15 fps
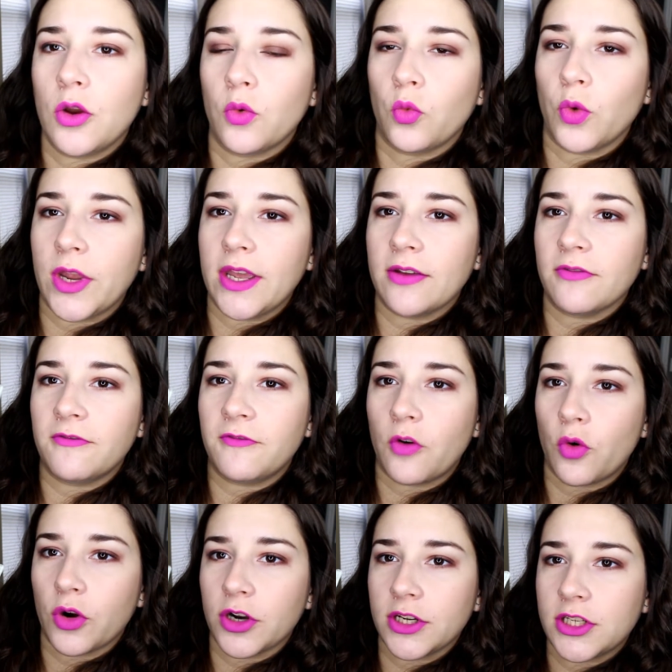
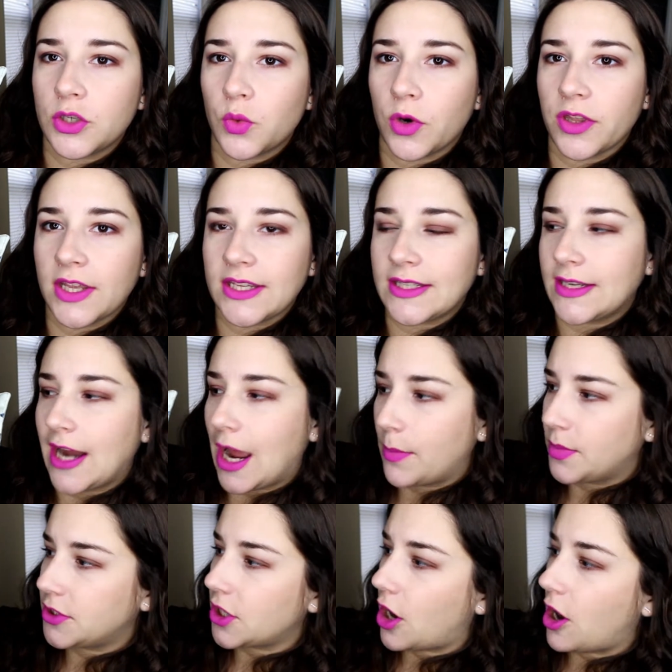reinforced where the
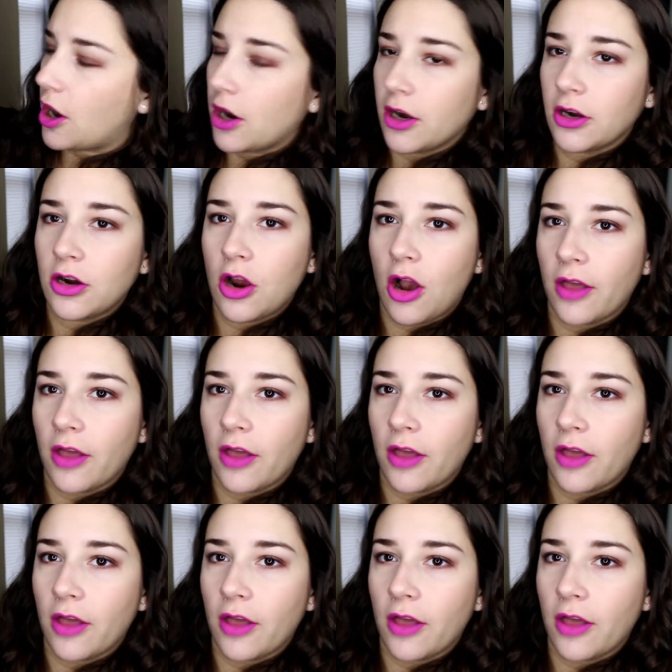snaps are